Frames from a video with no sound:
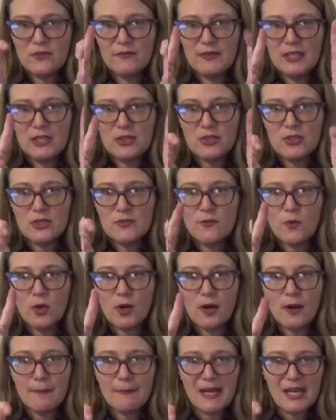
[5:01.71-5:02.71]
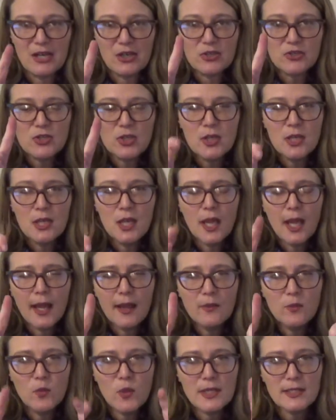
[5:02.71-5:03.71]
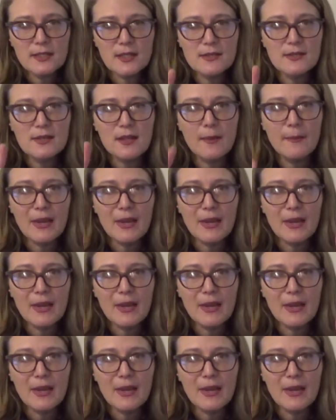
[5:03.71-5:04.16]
fingers for our bears. And what does the